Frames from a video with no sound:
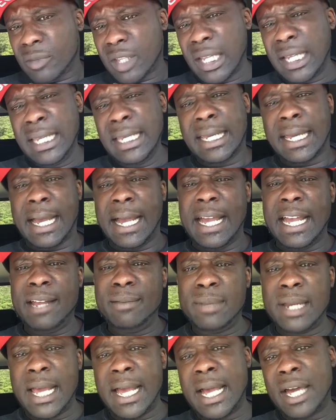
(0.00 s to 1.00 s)
He came
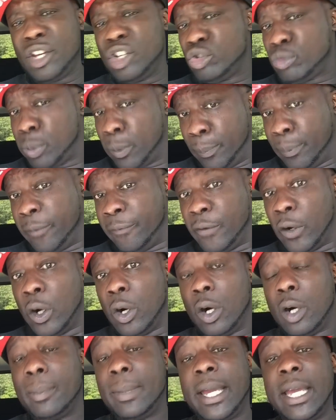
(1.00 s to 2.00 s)
down to
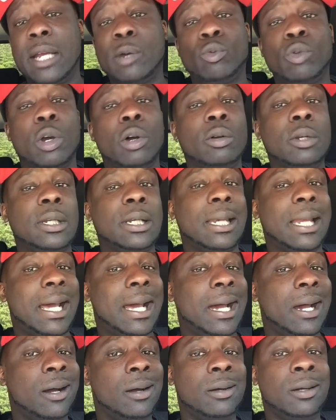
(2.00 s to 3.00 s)
perform at Rolling
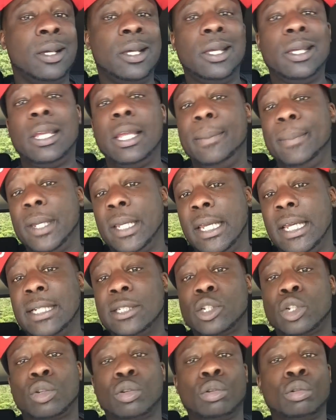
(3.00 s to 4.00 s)
Loud, him and
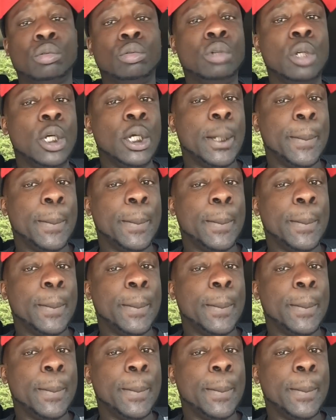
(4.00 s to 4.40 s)
his crew.